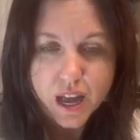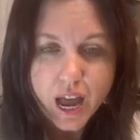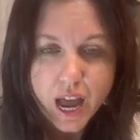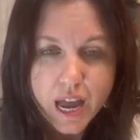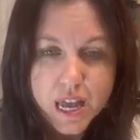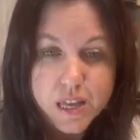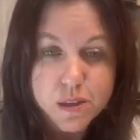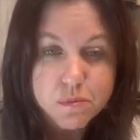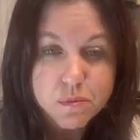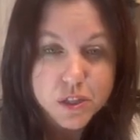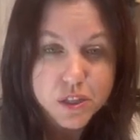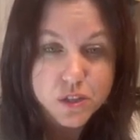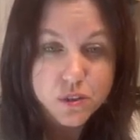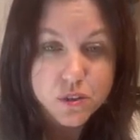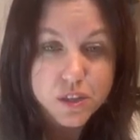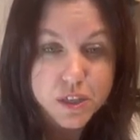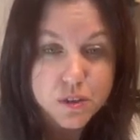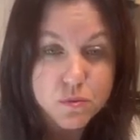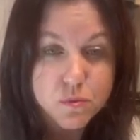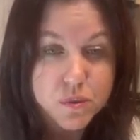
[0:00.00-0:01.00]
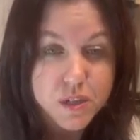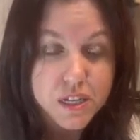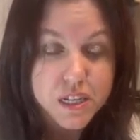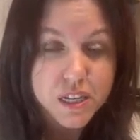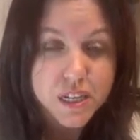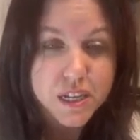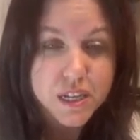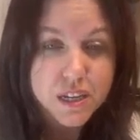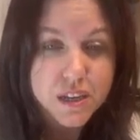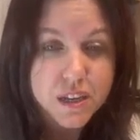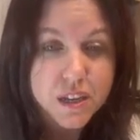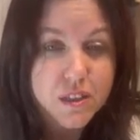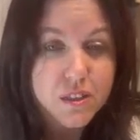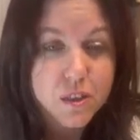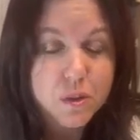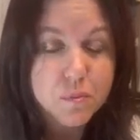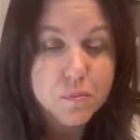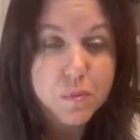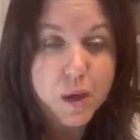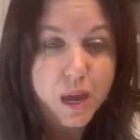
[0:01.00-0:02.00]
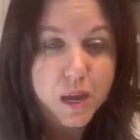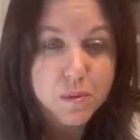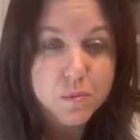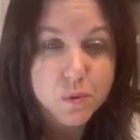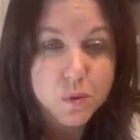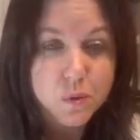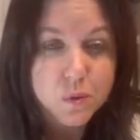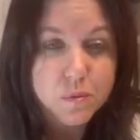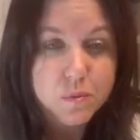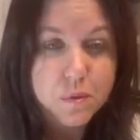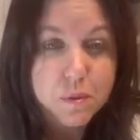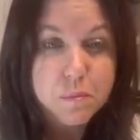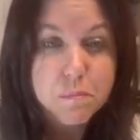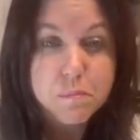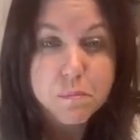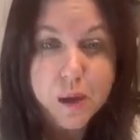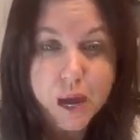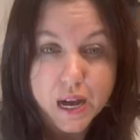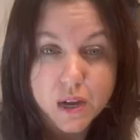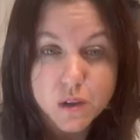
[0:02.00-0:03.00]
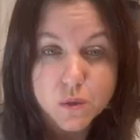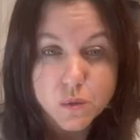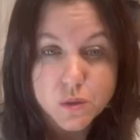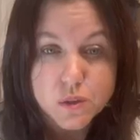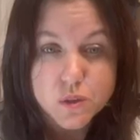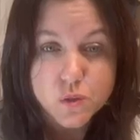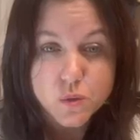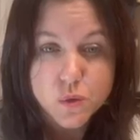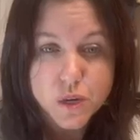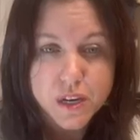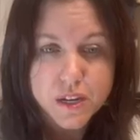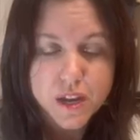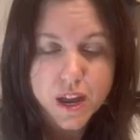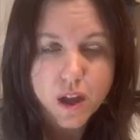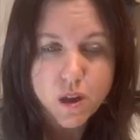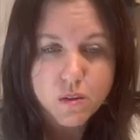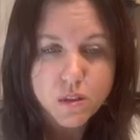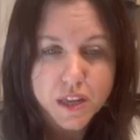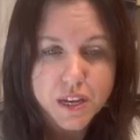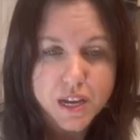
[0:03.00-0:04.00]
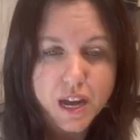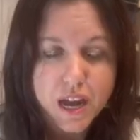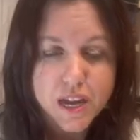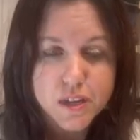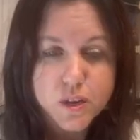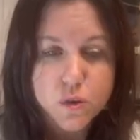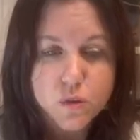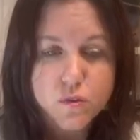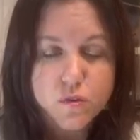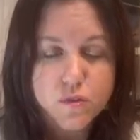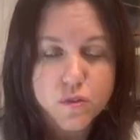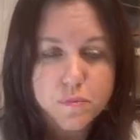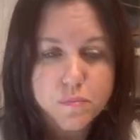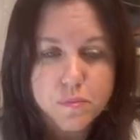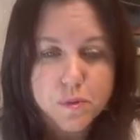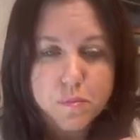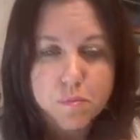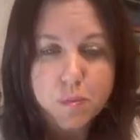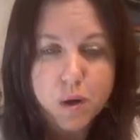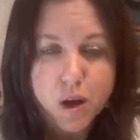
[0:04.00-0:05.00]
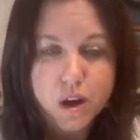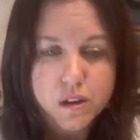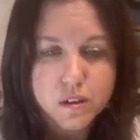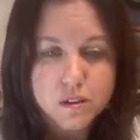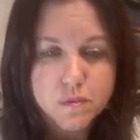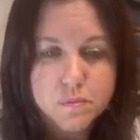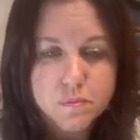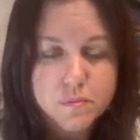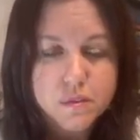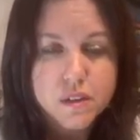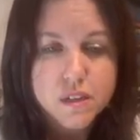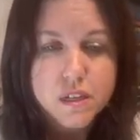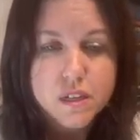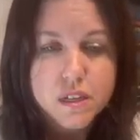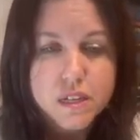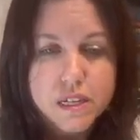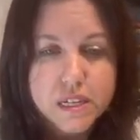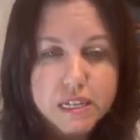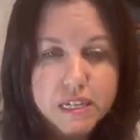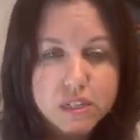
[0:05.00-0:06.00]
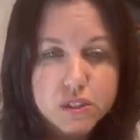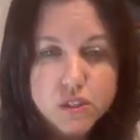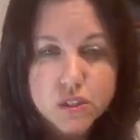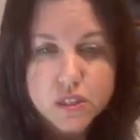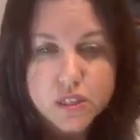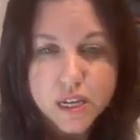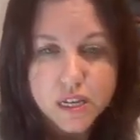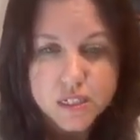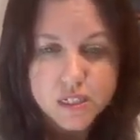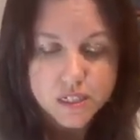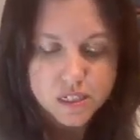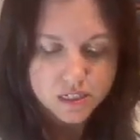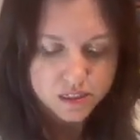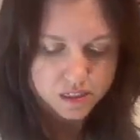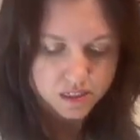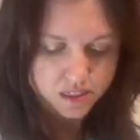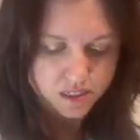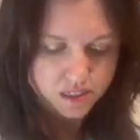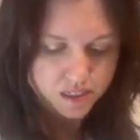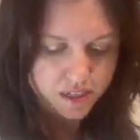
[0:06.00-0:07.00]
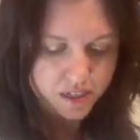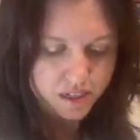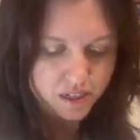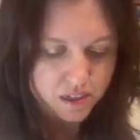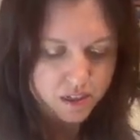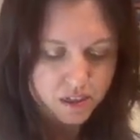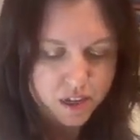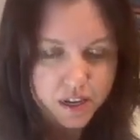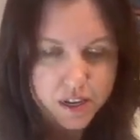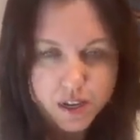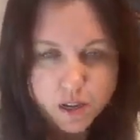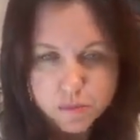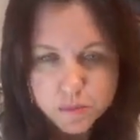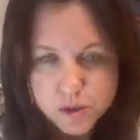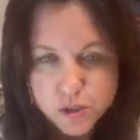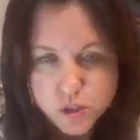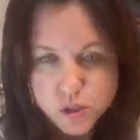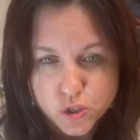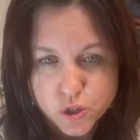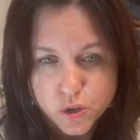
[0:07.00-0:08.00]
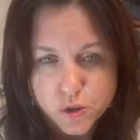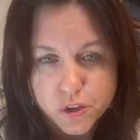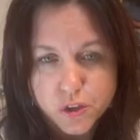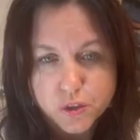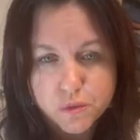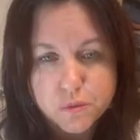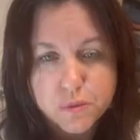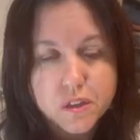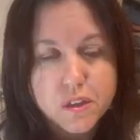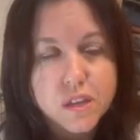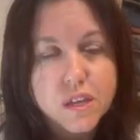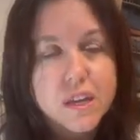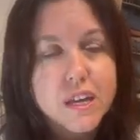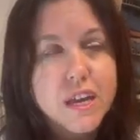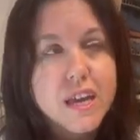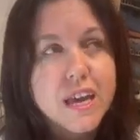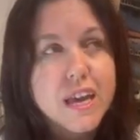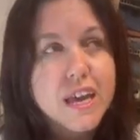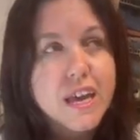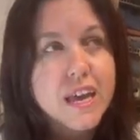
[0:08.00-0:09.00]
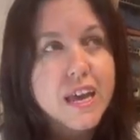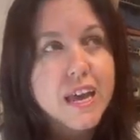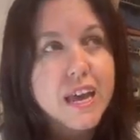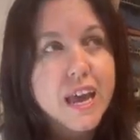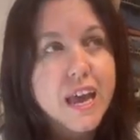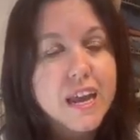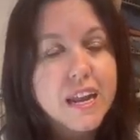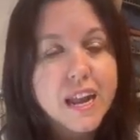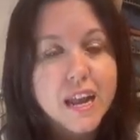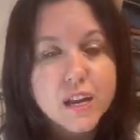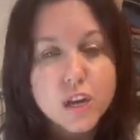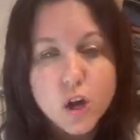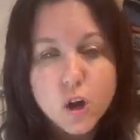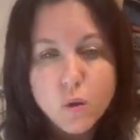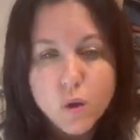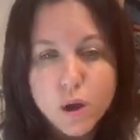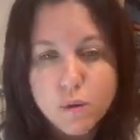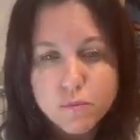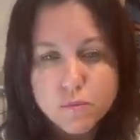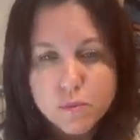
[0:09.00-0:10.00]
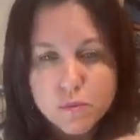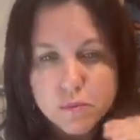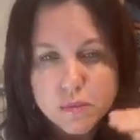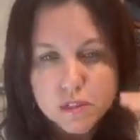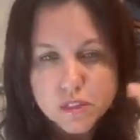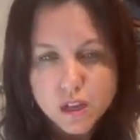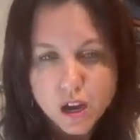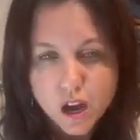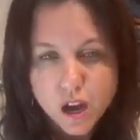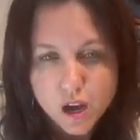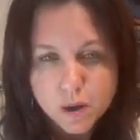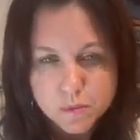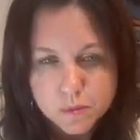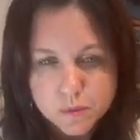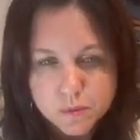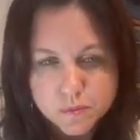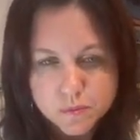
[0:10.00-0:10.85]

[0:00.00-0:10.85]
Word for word: I am literally reading the Bible backwards right now. Like I go from the bottom, each sentence, like, and I'm gonna show you. And I go up from the top.